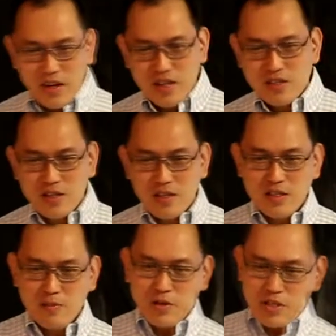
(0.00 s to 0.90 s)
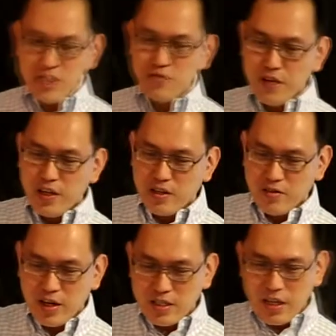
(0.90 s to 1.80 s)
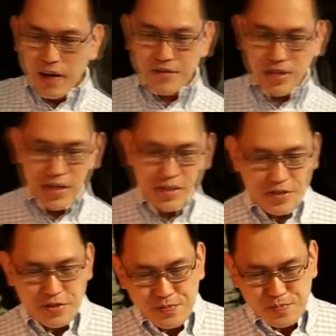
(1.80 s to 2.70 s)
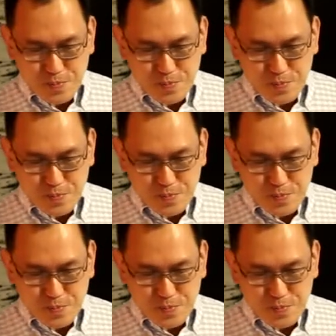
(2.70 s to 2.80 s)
Okay, it's about 6 feet, right? It's life size.